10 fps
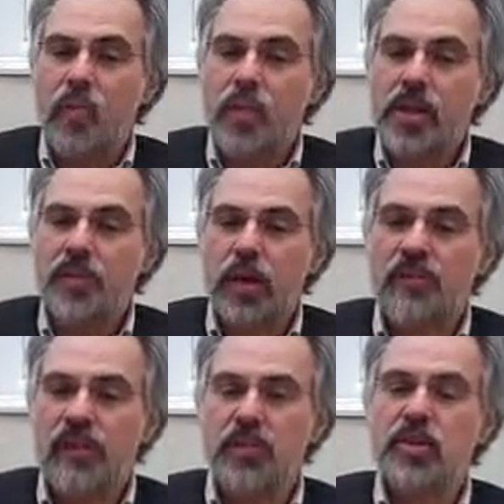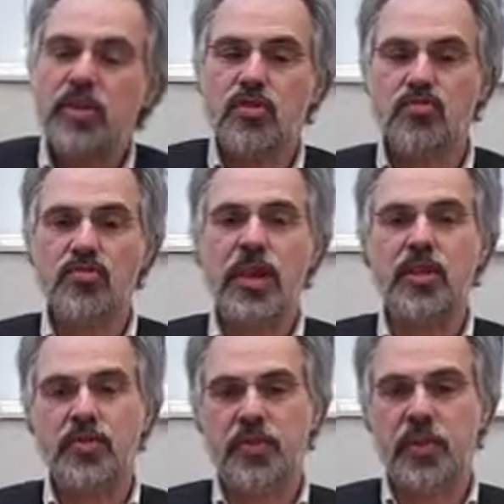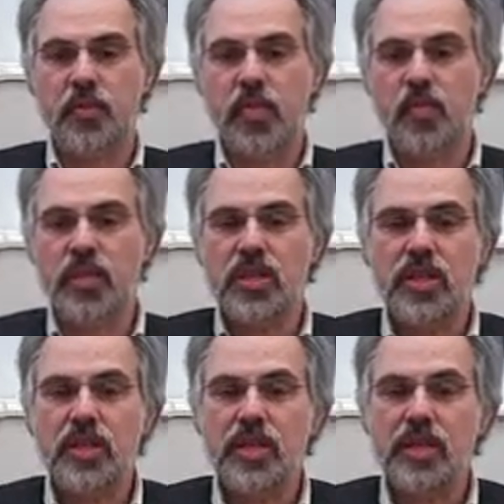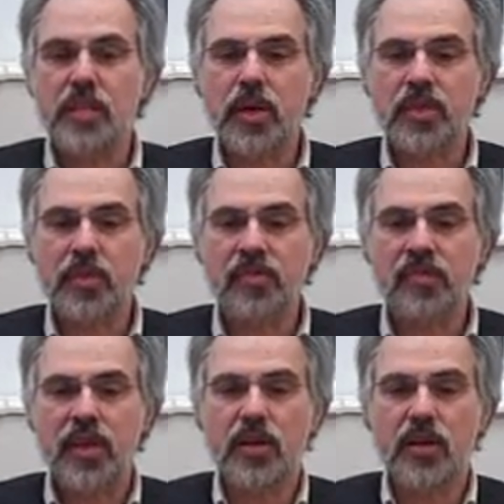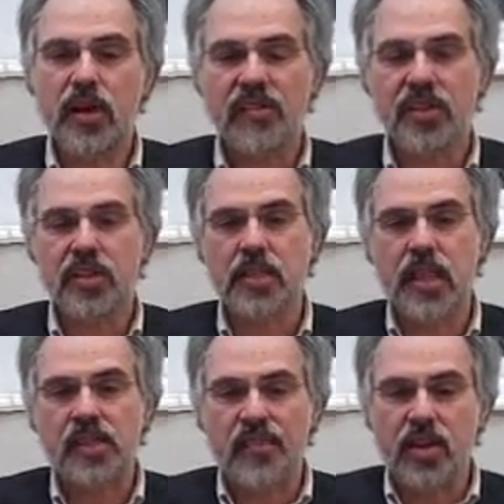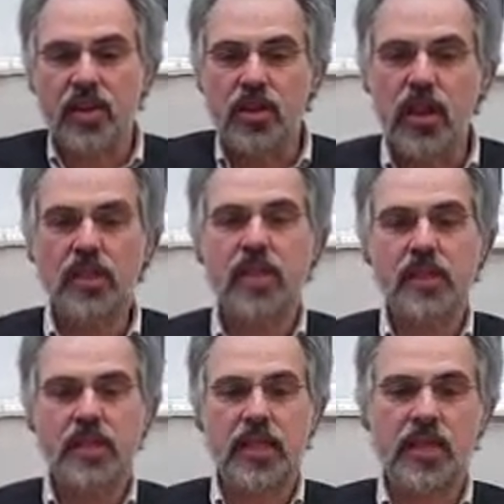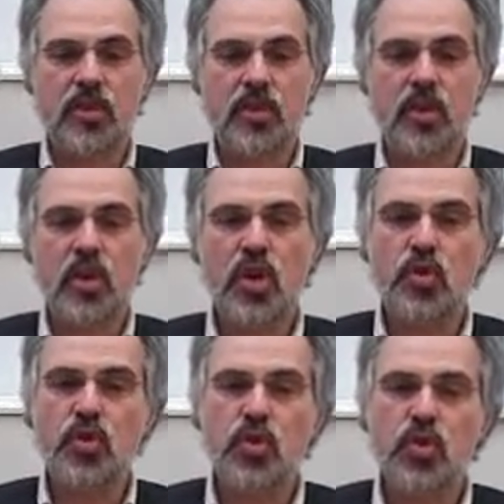with one very strange phenomenon, which is that most video novices have no hesitation to